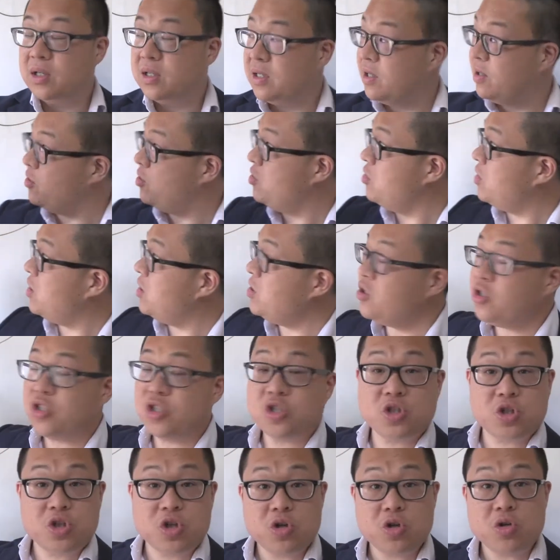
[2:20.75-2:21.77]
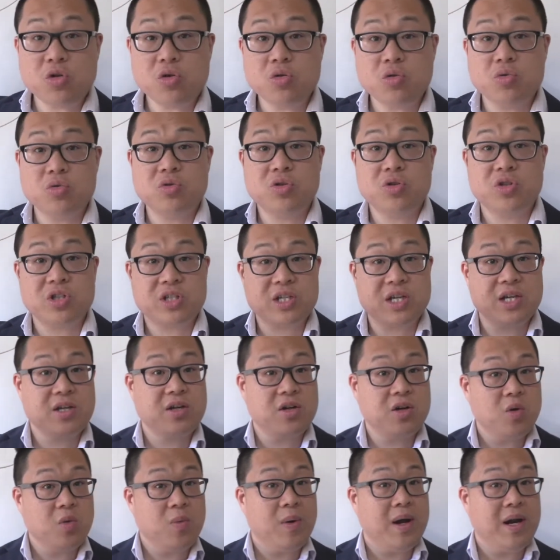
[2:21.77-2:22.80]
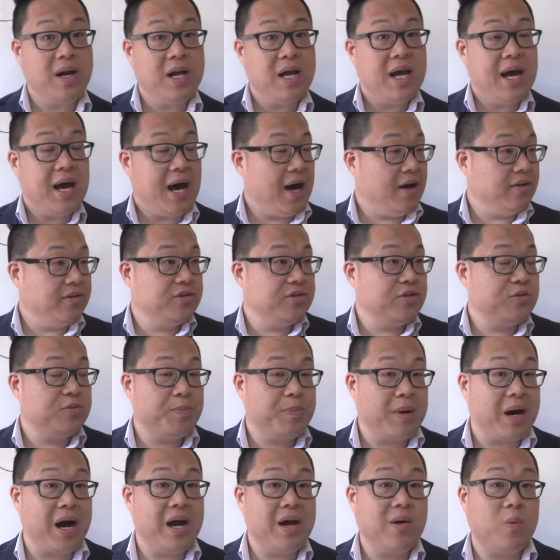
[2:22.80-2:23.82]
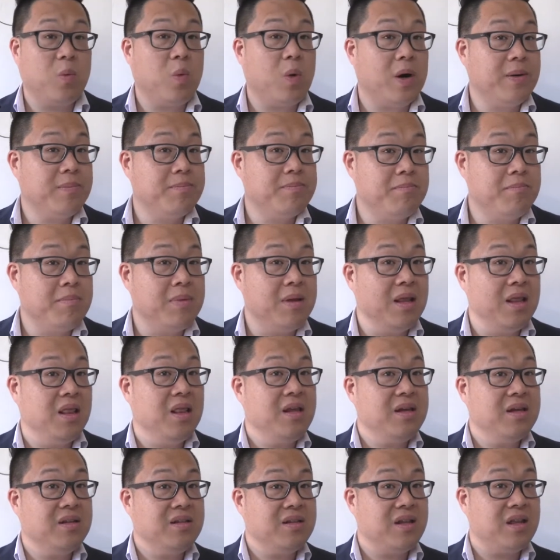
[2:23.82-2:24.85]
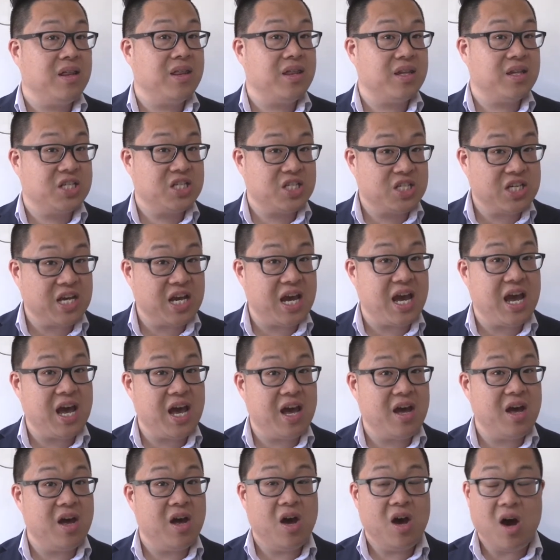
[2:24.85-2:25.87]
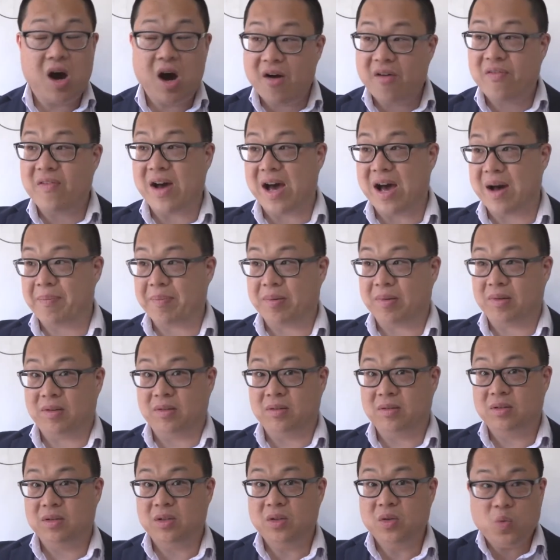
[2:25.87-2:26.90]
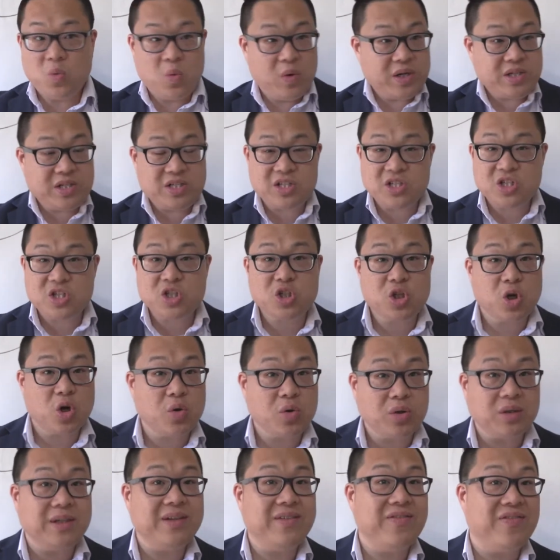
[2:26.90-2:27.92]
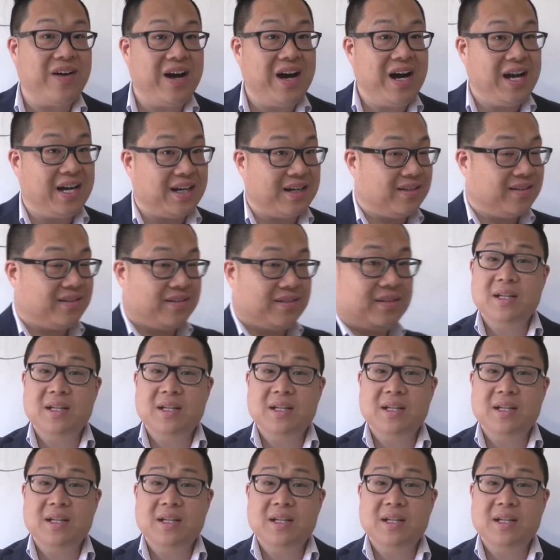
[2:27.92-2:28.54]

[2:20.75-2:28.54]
Now, you can just choose to say, you know what, I'll just buy 1 millionth share of Apple, which is totally fine.